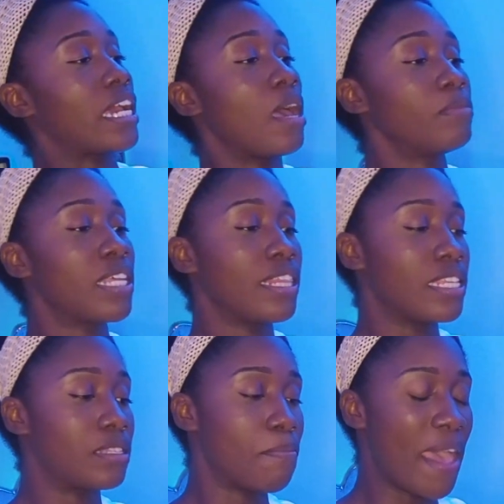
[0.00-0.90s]
comes in
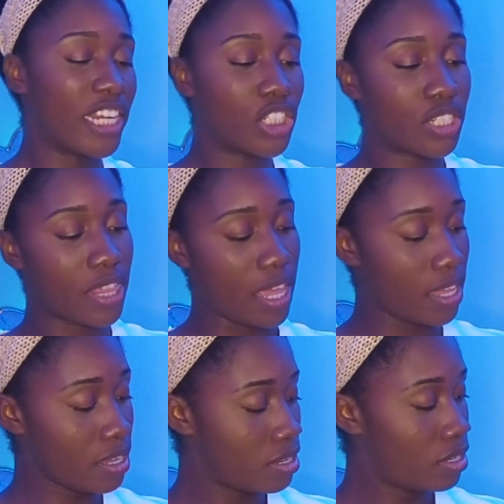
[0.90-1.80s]
this mesh
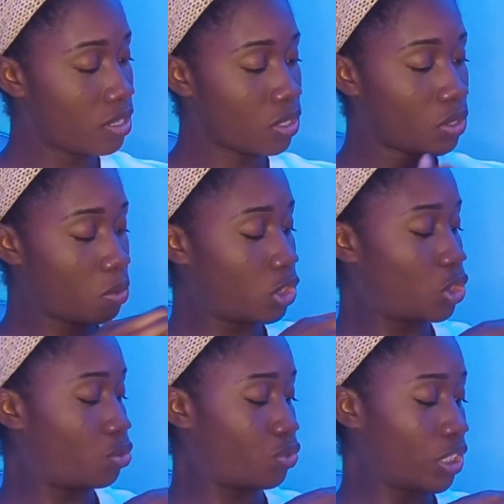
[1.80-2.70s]
thing,
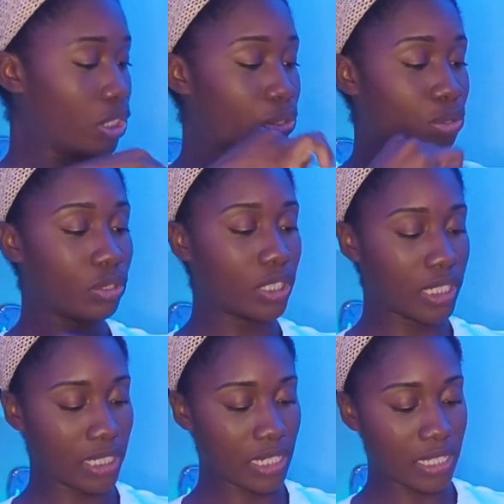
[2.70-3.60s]
which is really cool
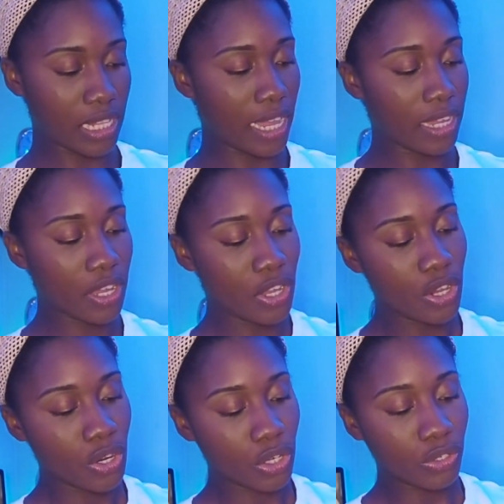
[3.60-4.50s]
because it's like
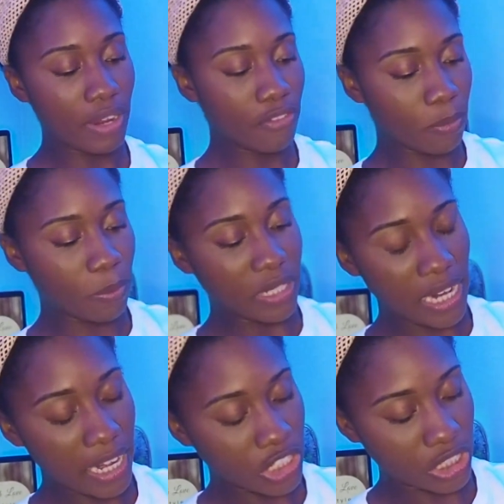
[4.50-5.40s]
great for
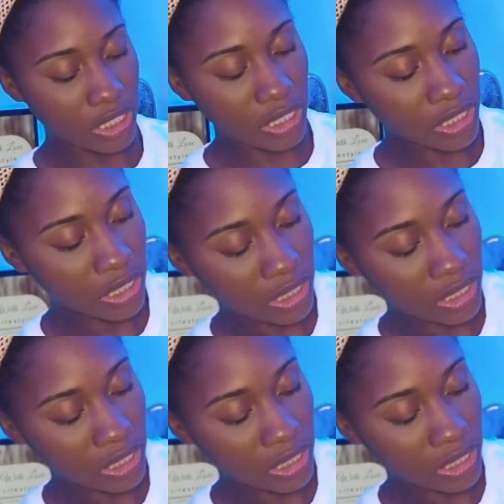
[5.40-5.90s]
protection.